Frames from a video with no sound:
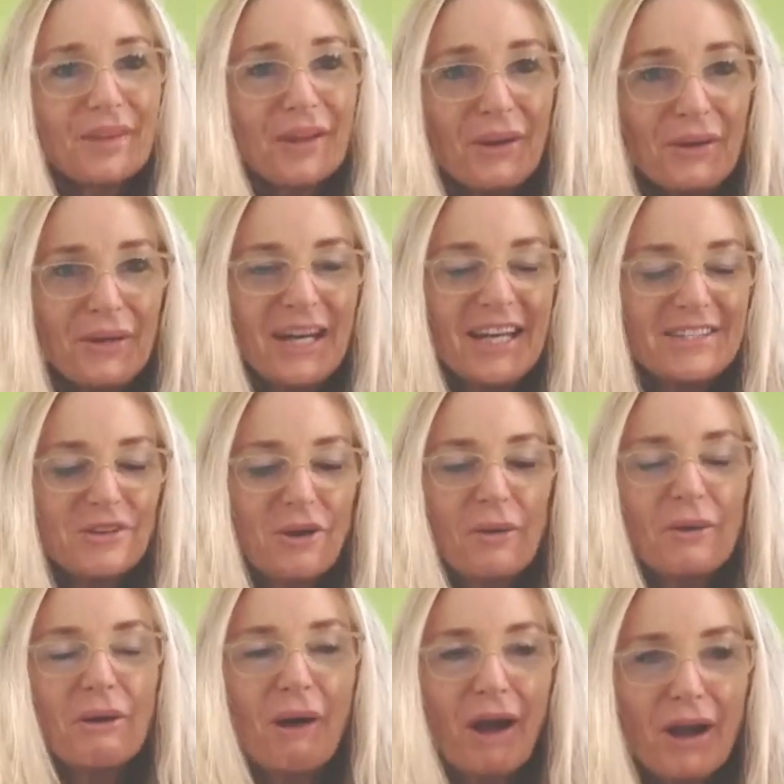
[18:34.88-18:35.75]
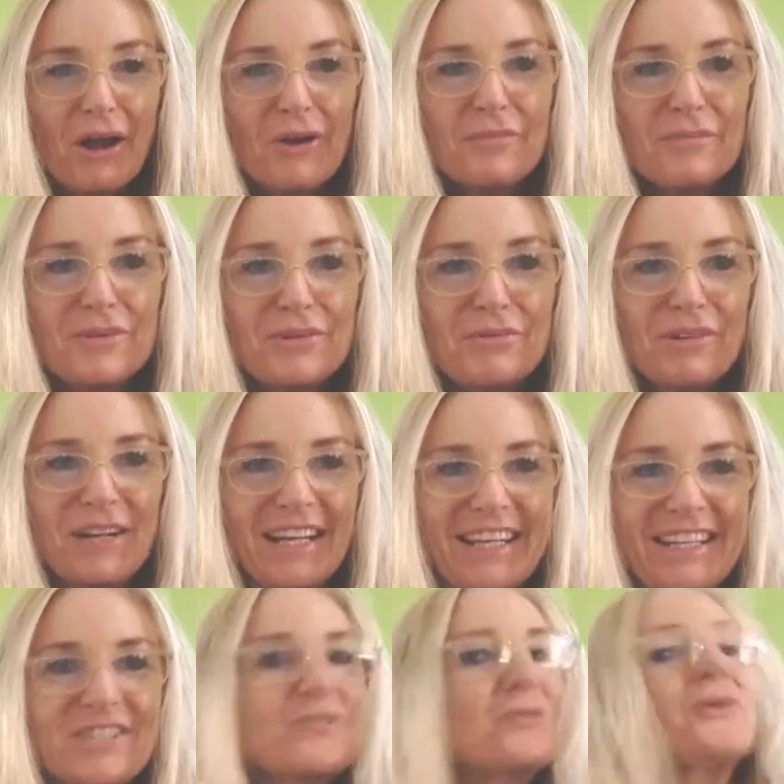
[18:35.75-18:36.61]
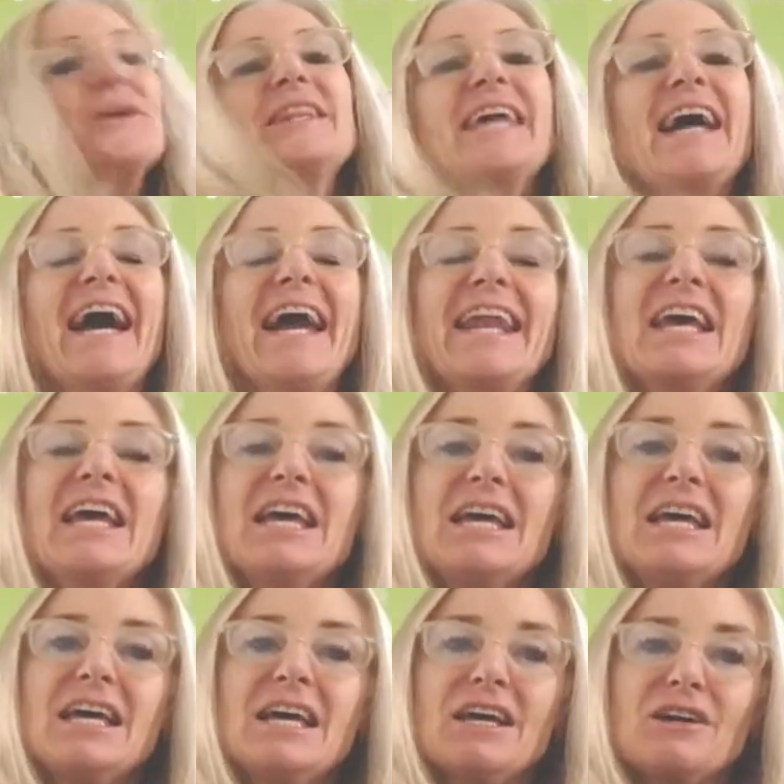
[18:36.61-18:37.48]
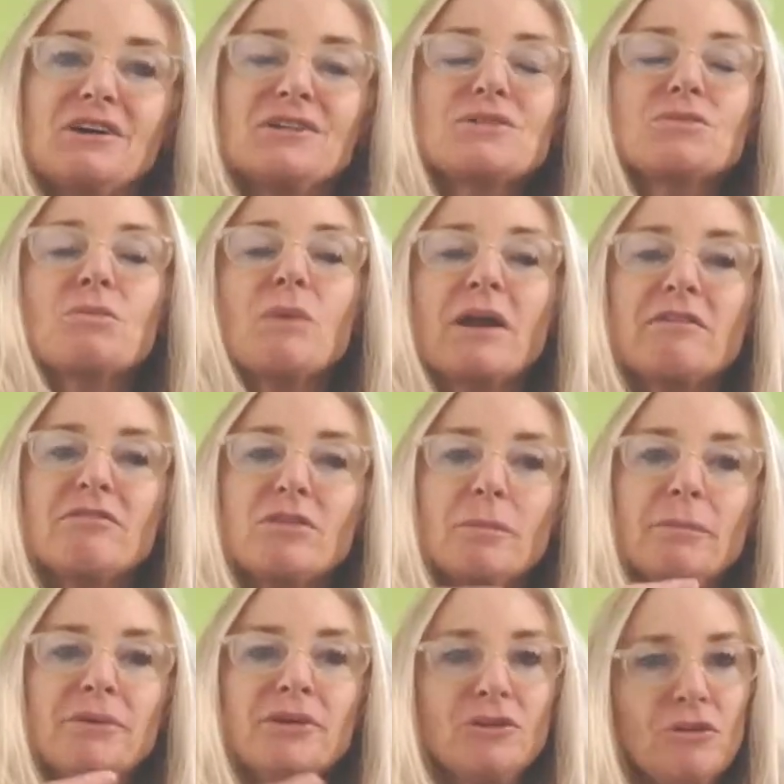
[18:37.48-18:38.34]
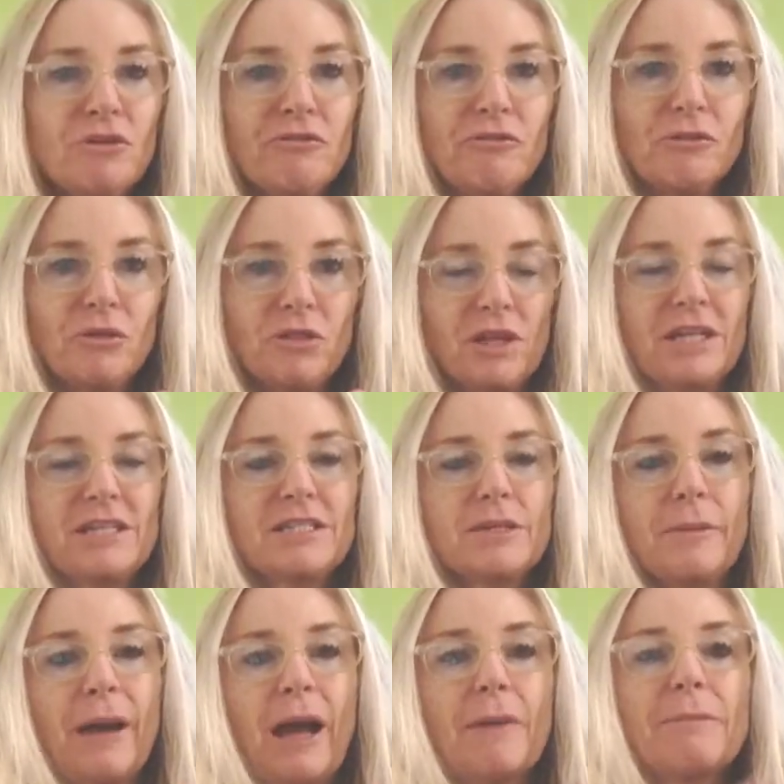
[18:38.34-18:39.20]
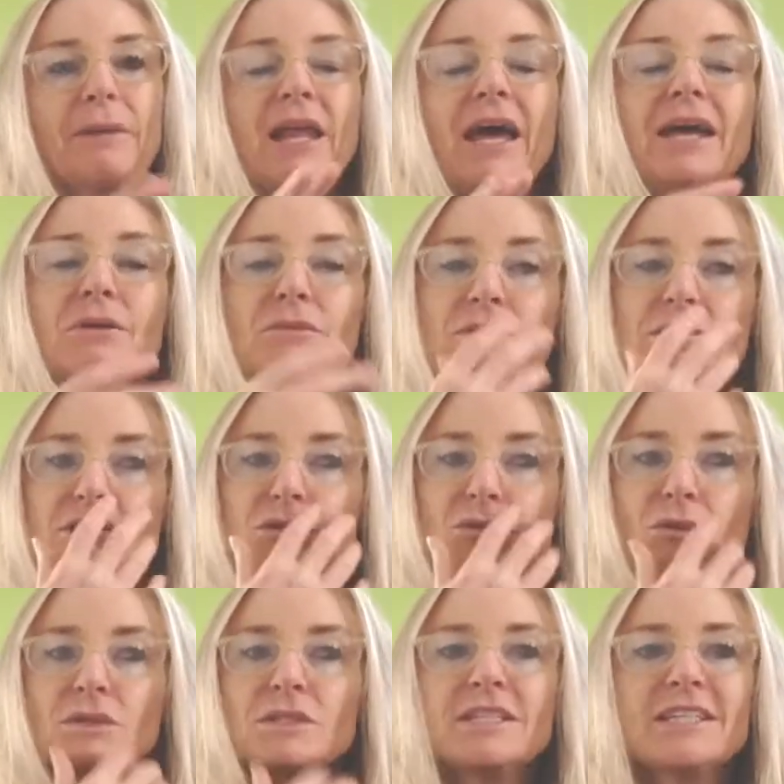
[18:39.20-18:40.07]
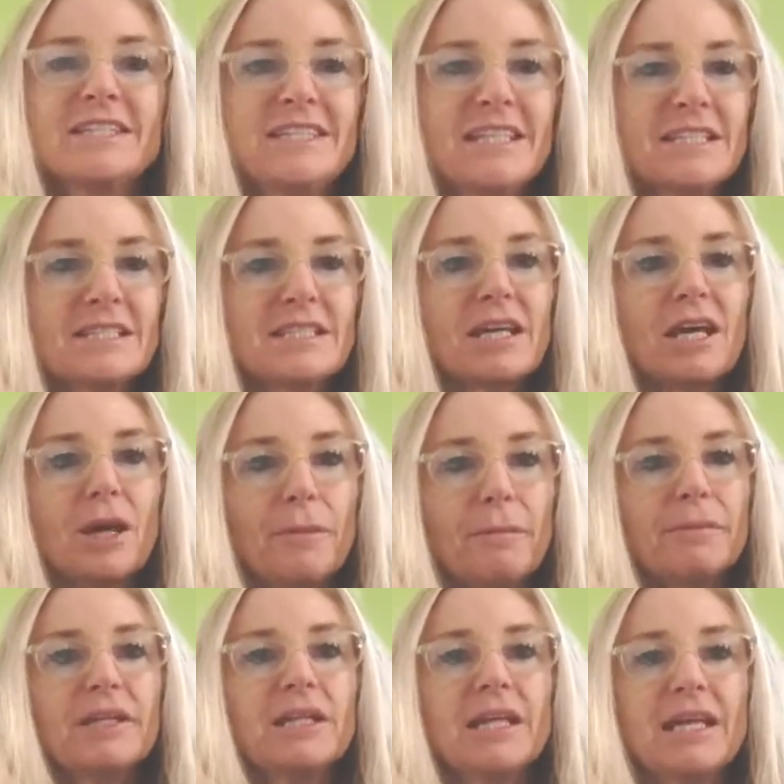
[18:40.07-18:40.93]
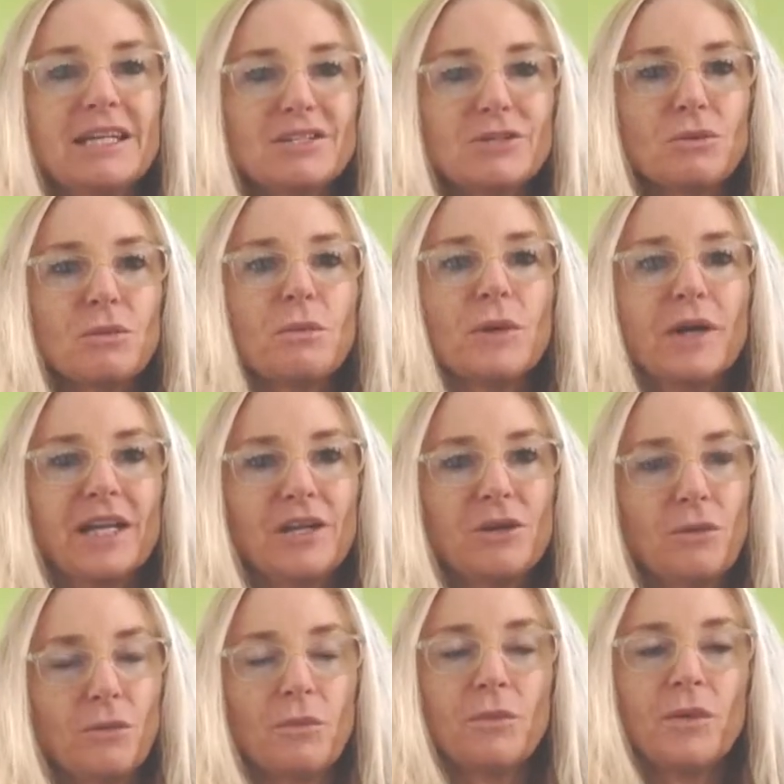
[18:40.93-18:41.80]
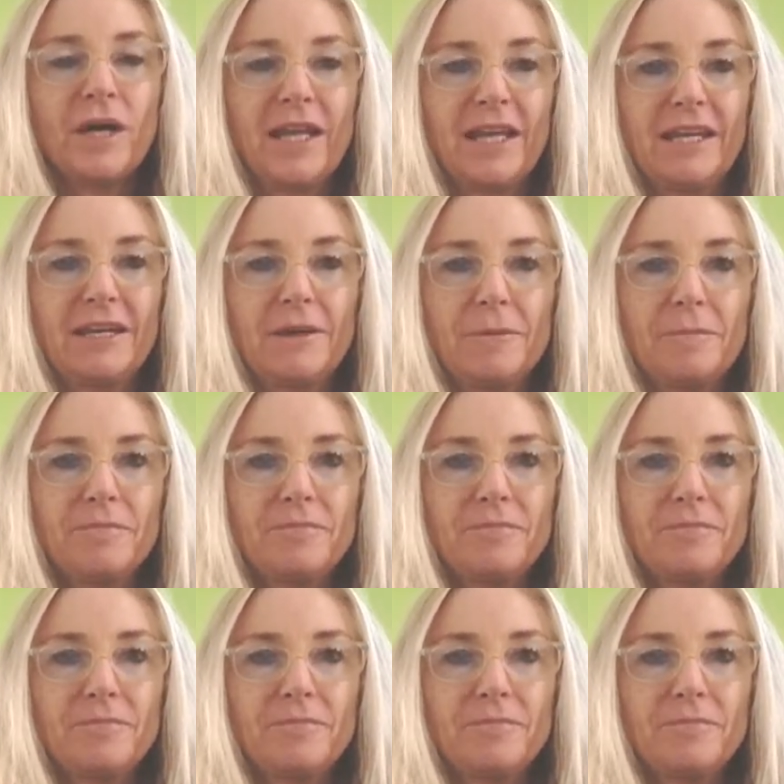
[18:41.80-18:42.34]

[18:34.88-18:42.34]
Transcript: Okay, so I hope you really enjoyed that. Because one of the beautiful things about playing with source is it's a complete win-win.